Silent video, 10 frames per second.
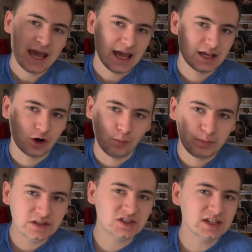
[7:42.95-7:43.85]
you know,
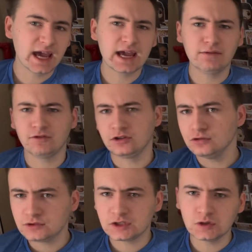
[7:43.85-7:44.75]
be safe, and
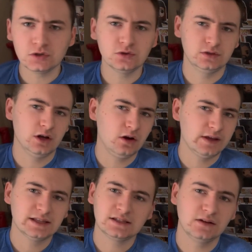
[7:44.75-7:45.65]
you two, and all
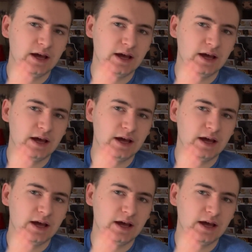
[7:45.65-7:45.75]
that stuff.